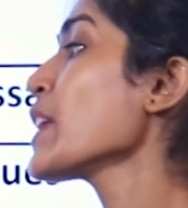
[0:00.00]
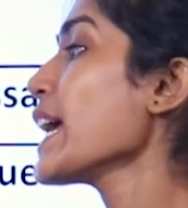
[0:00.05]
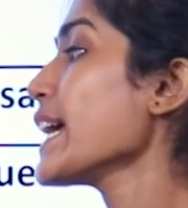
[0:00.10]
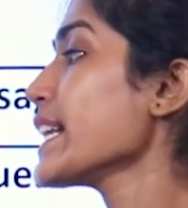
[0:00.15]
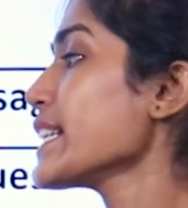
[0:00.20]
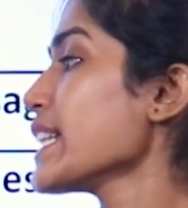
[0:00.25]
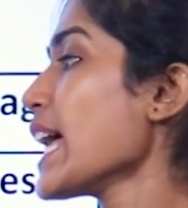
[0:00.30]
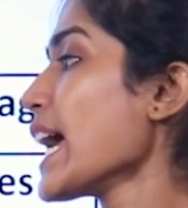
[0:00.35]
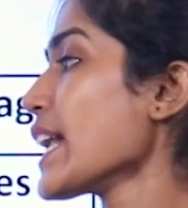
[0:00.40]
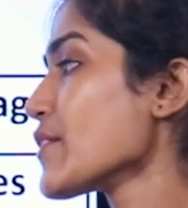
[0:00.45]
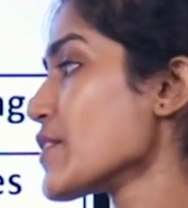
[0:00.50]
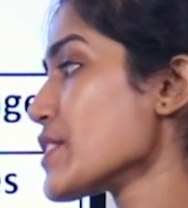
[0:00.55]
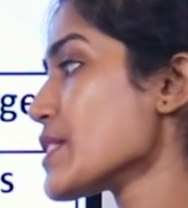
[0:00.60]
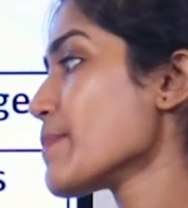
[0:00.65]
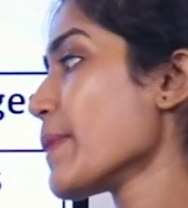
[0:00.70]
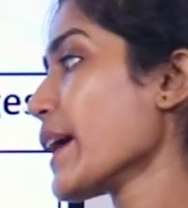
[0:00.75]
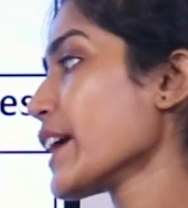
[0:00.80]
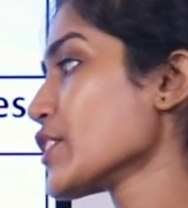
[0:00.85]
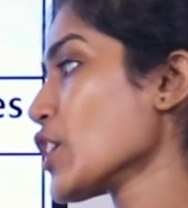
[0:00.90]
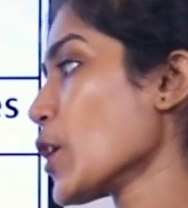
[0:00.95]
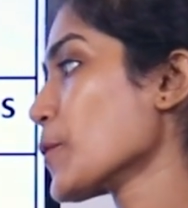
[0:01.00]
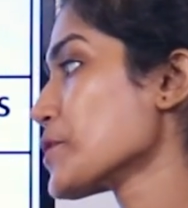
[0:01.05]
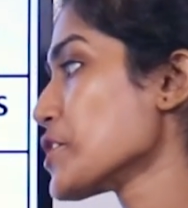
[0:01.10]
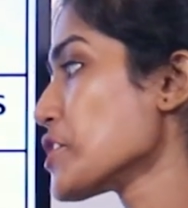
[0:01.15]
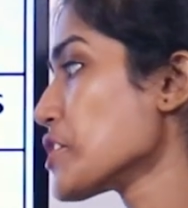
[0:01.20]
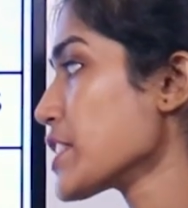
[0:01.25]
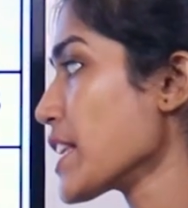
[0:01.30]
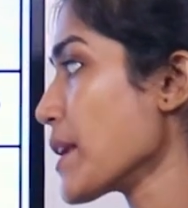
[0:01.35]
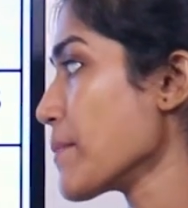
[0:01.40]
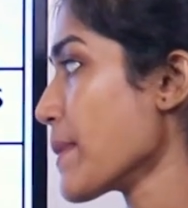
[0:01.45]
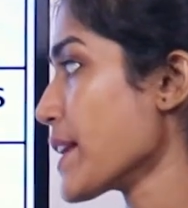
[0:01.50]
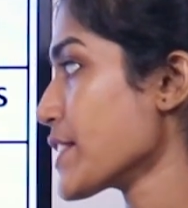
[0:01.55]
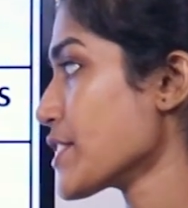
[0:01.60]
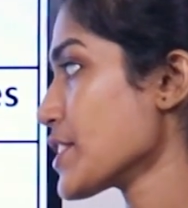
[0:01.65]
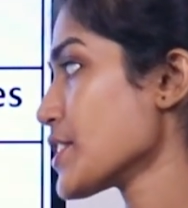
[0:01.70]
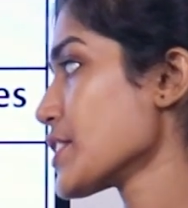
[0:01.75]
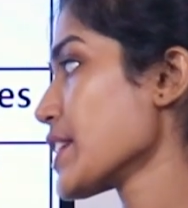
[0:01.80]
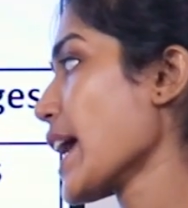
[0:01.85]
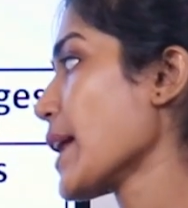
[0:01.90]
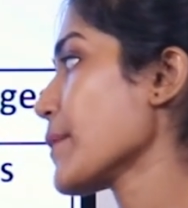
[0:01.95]
In that respect, option C,
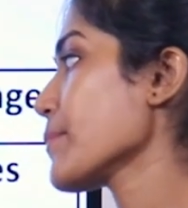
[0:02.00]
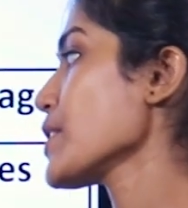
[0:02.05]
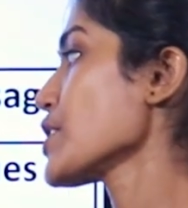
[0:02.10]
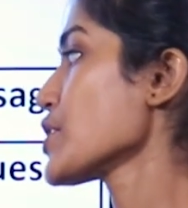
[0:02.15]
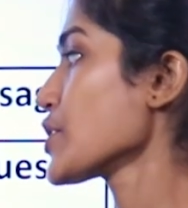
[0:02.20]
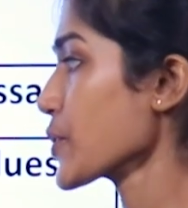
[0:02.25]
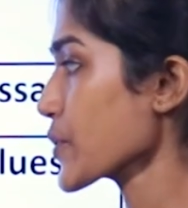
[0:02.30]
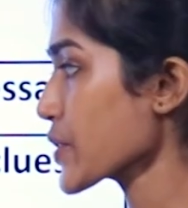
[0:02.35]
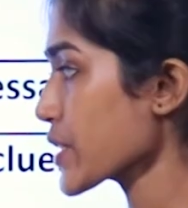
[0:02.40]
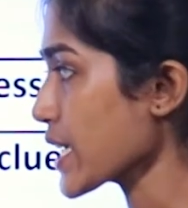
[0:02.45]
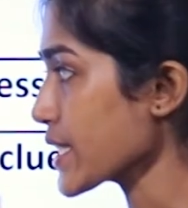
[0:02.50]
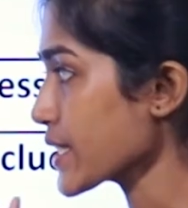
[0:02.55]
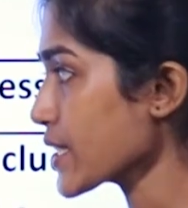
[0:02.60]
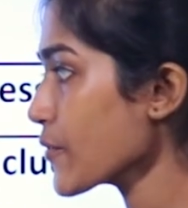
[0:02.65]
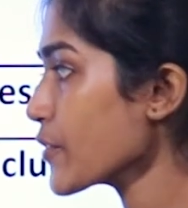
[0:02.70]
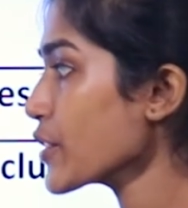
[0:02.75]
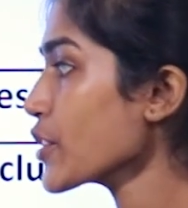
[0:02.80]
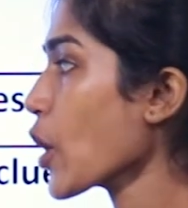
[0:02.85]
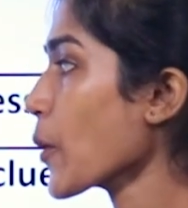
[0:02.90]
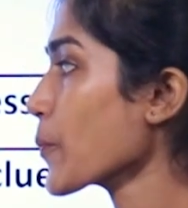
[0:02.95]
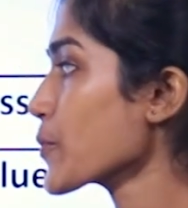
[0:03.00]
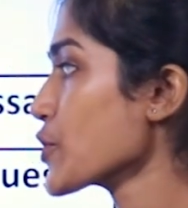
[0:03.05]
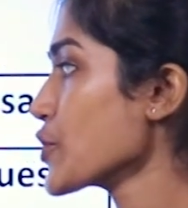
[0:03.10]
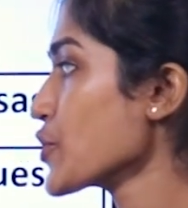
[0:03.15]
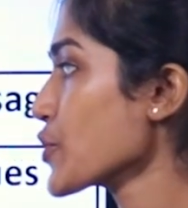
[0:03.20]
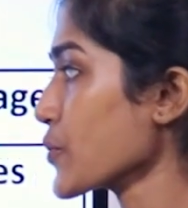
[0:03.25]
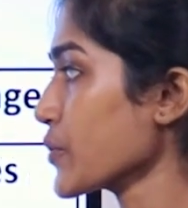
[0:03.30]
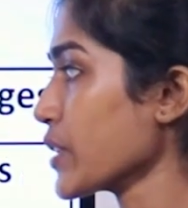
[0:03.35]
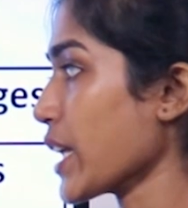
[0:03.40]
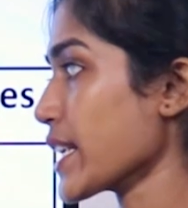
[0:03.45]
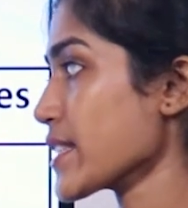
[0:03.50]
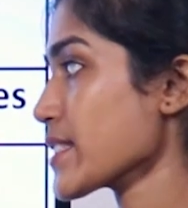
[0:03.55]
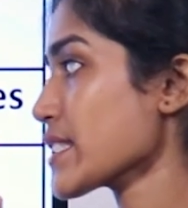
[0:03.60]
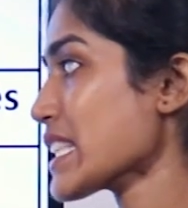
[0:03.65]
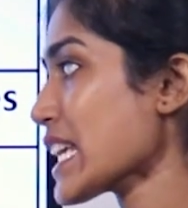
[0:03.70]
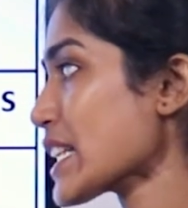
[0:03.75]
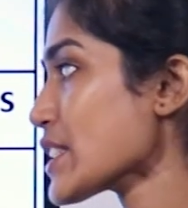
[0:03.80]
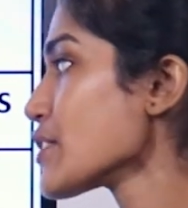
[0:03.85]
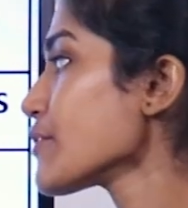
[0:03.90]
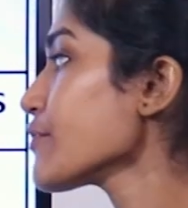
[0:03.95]
message, can be associated with option 2, that is
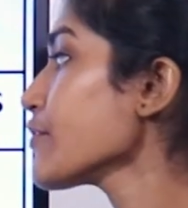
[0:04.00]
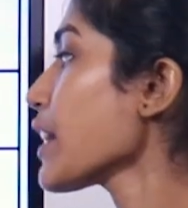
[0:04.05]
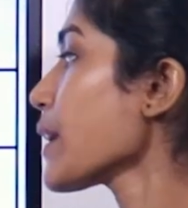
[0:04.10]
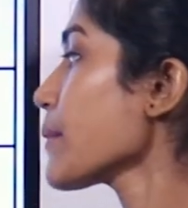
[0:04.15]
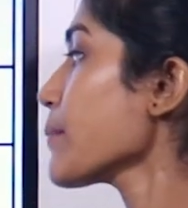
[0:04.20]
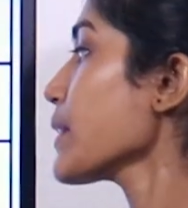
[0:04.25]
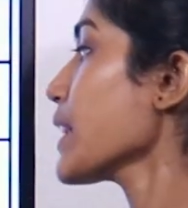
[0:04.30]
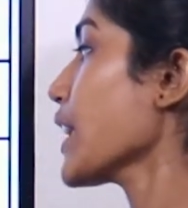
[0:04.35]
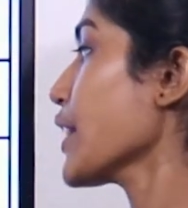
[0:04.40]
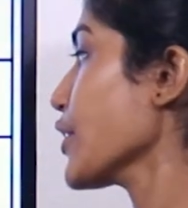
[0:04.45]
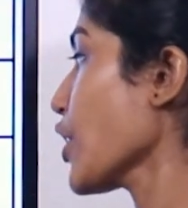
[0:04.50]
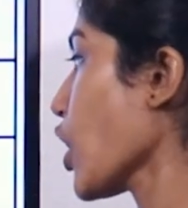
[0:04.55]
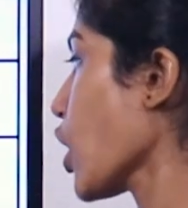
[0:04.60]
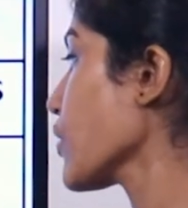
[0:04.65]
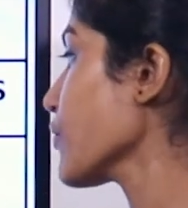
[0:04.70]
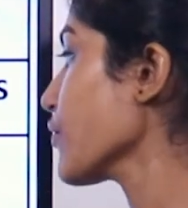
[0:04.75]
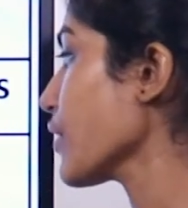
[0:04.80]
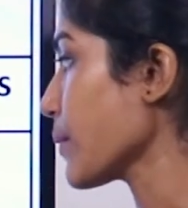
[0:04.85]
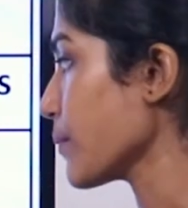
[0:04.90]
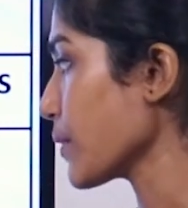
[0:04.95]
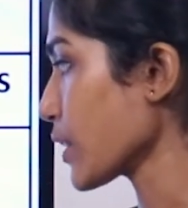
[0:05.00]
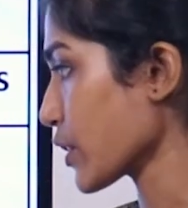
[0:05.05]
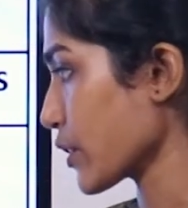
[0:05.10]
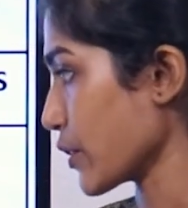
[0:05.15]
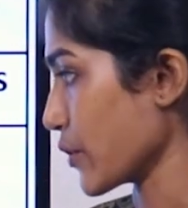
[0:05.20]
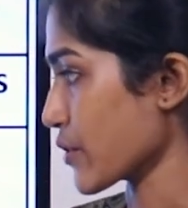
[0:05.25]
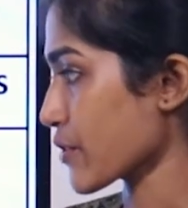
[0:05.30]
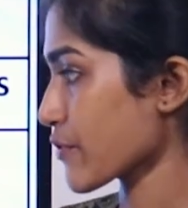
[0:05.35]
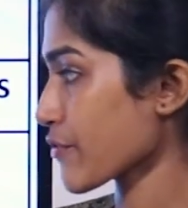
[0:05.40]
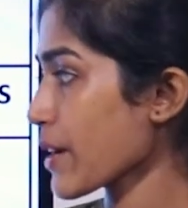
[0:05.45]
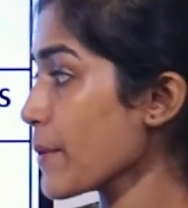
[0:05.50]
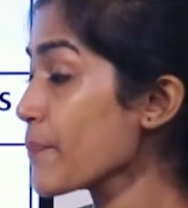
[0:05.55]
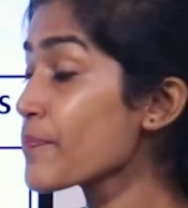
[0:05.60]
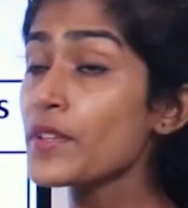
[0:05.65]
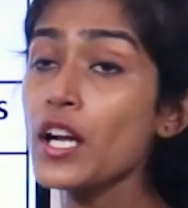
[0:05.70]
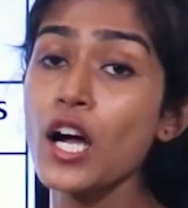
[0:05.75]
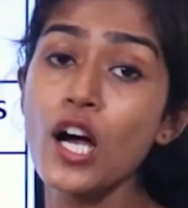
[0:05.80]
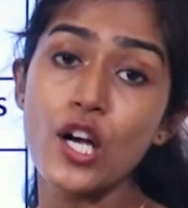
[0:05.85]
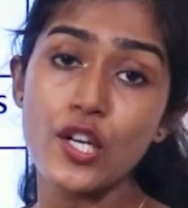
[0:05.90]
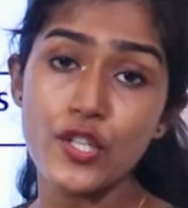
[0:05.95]
set of verbal and non-verbal clues from
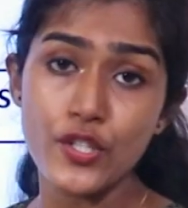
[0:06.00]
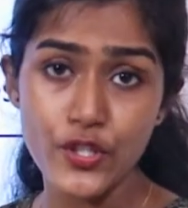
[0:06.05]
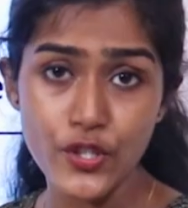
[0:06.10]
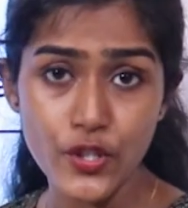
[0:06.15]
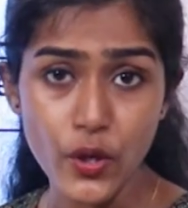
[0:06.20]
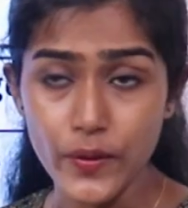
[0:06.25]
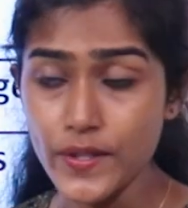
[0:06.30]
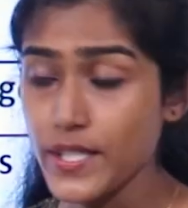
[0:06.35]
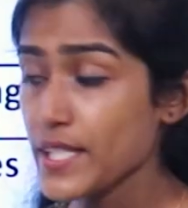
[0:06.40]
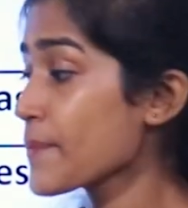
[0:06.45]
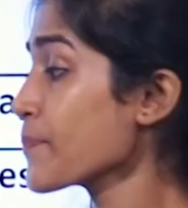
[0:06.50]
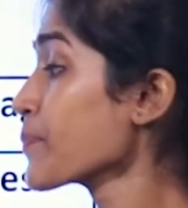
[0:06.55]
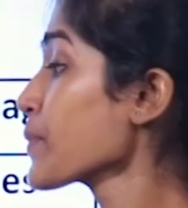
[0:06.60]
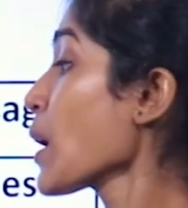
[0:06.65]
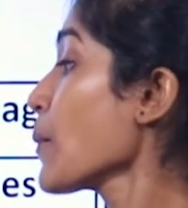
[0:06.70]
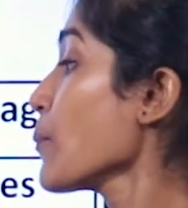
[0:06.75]
source.